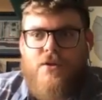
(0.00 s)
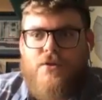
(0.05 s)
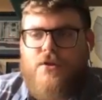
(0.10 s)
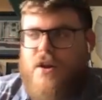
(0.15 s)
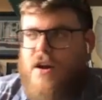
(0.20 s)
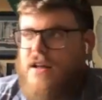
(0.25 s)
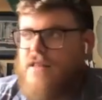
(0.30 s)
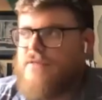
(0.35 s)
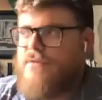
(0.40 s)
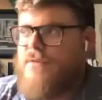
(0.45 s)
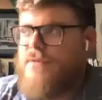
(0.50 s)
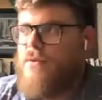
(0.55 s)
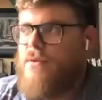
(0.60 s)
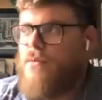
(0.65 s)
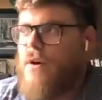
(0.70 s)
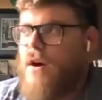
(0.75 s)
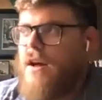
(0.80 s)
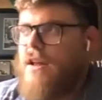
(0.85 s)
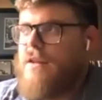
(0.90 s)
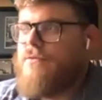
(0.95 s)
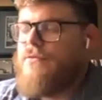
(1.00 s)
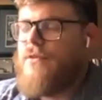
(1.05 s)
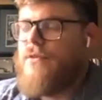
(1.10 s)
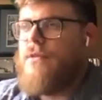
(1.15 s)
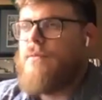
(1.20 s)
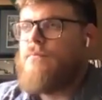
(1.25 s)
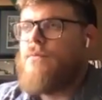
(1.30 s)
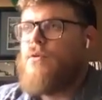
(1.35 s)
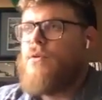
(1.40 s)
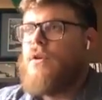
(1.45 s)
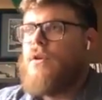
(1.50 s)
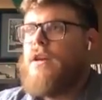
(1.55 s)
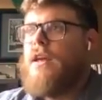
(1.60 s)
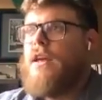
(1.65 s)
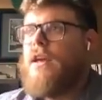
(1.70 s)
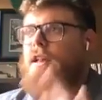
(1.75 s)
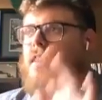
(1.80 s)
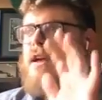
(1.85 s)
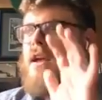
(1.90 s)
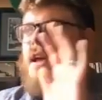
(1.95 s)
CrossFit WOD for the
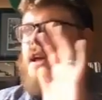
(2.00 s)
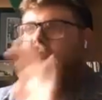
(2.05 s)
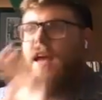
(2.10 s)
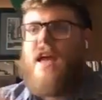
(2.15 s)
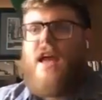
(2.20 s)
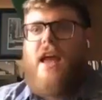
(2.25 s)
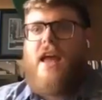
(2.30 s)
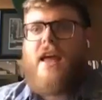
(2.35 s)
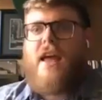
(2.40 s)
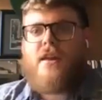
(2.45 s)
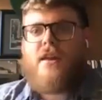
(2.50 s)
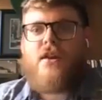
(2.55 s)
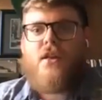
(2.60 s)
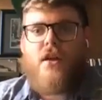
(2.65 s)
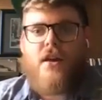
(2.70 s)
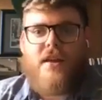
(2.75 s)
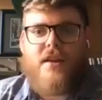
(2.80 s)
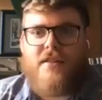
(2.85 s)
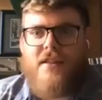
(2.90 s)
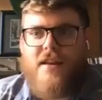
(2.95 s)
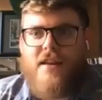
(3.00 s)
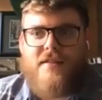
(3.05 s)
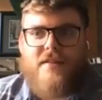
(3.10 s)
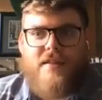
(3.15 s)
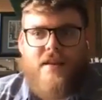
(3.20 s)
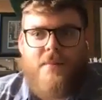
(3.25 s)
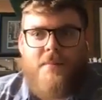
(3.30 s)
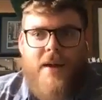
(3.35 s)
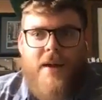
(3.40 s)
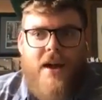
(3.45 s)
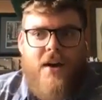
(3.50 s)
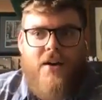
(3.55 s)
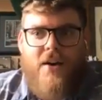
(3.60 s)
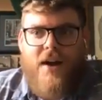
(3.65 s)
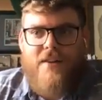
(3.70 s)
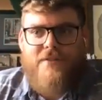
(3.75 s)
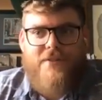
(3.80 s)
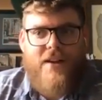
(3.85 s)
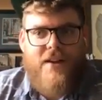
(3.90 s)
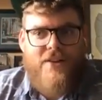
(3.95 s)
morning, and look at this, somehow
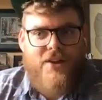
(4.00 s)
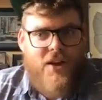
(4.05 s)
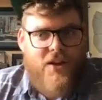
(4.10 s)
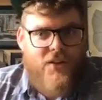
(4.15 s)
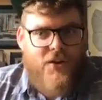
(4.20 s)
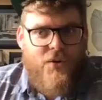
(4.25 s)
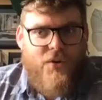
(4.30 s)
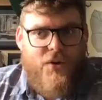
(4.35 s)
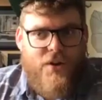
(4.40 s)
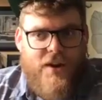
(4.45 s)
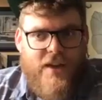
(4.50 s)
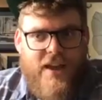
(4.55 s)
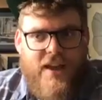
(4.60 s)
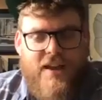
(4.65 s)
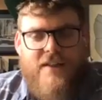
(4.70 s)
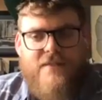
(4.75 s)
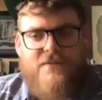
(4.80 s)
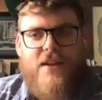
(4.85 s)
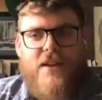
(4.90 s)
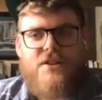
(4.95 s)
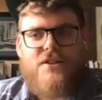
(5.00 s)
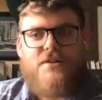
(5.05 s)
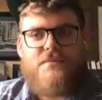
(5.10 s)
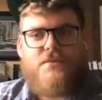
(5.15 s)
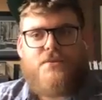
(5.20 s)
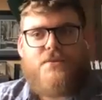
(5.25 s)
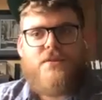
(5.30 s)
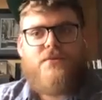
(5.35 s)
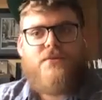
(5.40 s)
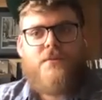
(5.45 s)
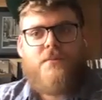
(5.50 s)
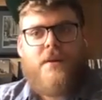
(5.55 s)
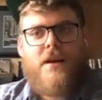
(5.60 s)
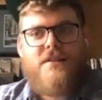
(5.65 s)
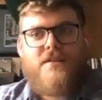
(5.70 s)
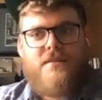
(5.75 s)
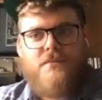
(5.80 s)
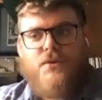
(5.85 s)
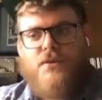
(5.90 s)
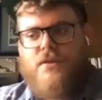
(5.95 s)
I found all the organic vegetables for my
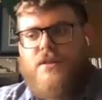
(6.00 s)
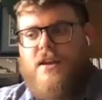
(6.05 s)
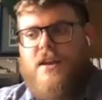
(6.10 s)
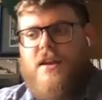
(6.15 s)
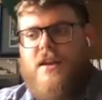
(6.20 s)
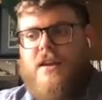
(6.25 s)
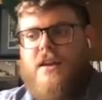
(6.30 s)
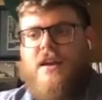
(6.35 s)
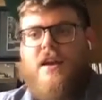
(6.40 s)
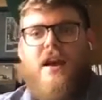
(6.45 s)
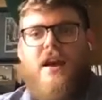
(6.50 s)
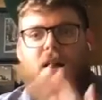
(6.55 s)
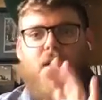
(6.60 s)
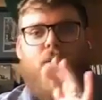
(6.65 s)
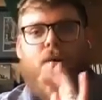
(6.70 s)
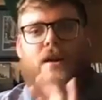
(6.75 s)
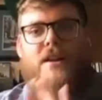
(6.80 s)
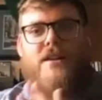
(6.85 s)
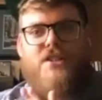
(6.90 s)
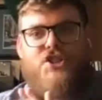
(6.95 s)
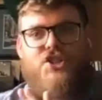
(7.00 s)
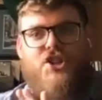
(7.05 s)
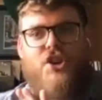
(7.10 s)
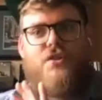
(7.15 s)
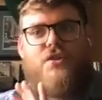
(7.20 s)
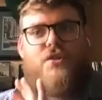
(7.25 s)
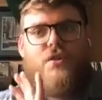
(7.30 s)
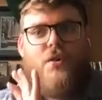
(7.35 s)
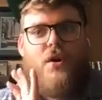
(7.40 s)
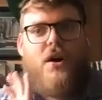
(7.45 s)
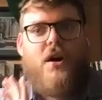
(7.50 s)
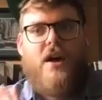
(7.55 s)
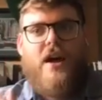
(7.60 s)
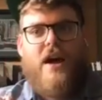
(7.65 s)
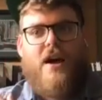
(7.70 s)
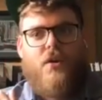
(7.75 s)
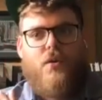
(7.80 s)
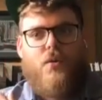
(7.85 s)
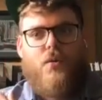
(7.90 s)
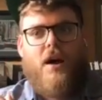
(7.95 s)
smoothie. I want to show you all
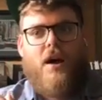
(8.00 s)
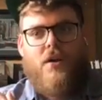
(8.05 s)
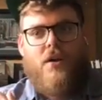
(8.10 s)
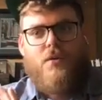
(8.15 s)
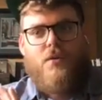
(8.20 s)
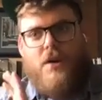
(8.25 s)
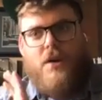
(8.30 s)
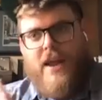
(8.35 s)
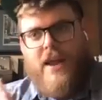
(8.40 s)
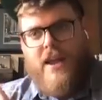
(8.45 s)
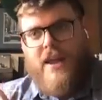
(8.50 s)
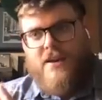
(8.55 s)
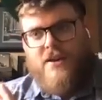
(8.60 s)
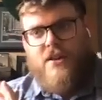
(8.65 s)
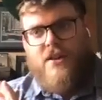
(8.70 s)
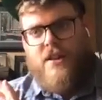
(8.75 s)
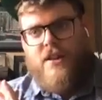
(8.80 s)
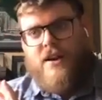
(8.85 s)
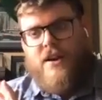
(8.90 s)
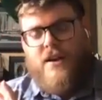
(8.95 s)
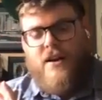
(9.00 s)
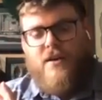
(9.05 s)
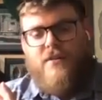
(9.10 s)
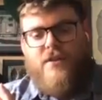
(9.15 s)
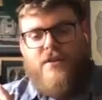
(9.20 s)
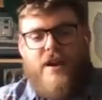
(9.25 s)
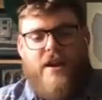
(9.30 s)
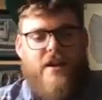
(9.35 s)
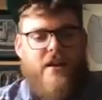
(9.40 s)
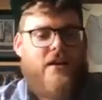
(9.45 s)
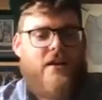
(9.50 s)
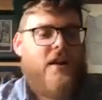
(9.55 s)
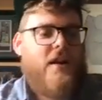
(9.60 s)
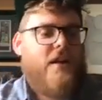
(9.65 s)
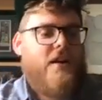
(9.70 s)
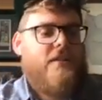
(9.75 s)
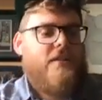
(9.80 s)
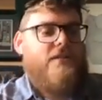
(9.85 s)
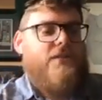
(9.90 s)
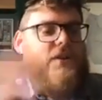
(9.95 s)
how well we're handling it over here,
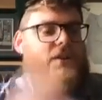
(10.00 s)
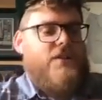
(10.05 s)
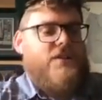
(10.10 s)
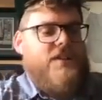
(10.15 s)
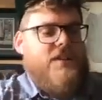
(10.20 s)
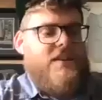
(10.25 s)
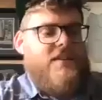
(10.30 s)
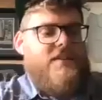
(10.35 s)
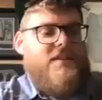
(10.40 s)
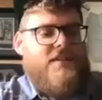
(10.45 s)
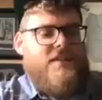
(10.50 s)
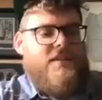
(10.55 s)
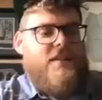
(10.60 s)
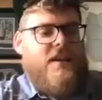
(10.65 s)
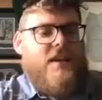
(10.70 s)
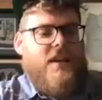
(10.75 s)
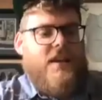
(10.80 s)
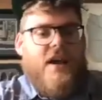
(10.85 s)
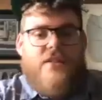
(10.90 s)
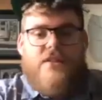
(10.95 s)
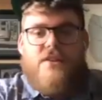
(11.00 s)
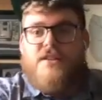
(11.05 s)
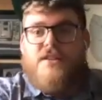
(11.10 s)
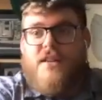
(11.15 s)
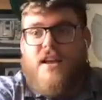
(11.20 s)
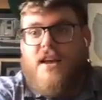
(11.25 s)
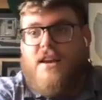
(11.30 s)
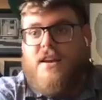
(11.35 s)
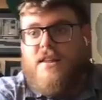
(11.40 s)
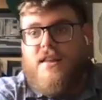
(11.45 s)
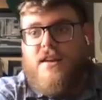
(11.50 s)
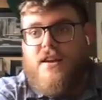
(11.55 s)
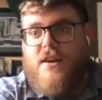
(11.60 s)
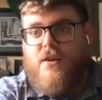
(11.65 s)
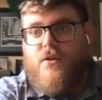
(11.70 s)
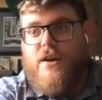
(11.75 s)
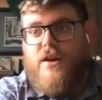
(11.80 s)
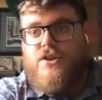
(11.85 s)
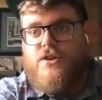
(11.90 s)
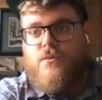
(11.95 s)
versus the other side of the
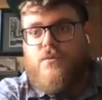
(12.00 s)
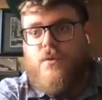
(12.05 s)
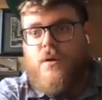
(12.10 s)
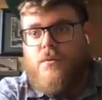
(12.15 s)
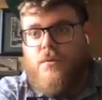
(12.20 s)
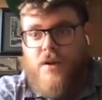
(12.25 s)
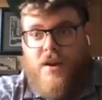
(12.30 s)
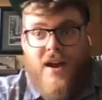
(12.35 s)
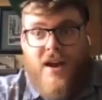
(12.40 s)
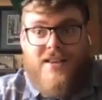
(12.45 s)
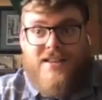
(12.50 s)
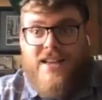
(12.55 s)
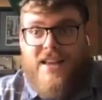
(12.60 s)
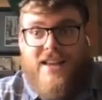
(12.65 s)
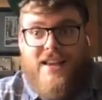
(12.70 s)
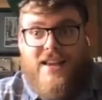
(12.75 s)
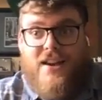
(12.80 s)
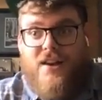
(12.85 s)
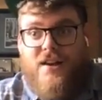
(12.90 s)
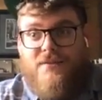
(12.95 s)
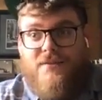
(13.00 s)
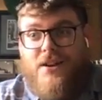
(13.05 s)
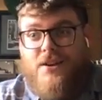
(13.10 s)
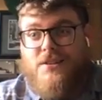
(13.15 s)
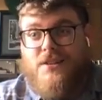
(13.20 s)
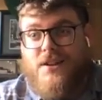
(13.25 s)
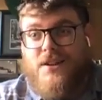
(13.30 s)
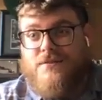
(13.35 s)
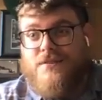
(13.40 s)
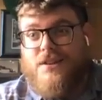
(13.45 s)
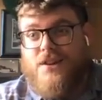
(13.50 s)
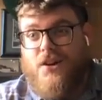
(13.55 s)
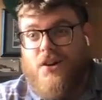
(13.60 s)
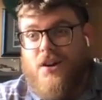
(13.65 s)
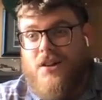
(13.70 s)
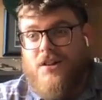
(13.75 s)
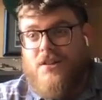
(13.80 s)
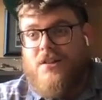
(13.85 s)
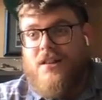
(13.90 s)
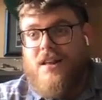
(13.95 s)
equation where we're not taking care of ourselves at
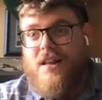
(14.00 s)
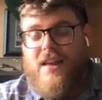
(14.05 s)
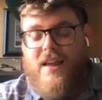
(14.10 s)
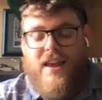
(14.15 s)
all.